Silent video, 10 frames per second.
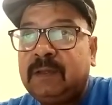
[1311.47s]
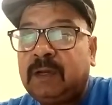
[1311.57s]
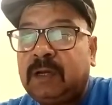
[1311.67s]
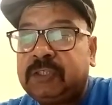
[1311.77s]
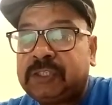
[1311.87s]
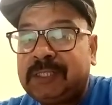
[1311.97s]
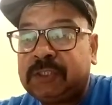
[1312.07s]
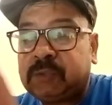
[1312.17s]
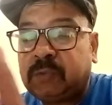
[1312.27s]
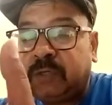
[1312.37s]

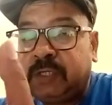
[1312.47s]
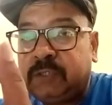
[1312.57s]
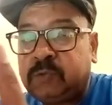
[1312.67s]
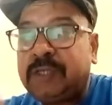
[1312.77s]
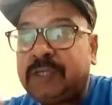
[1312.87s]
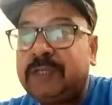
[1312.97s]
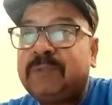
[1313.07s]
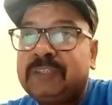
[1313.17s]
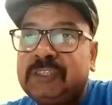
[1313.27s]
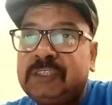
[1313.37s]
shares only
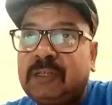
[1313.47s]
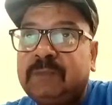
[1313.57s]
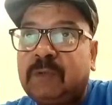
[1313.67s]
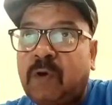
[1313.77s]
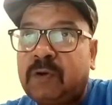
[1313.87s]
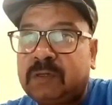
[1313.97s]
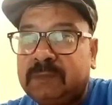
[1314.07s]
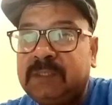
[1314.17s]
20% of the water.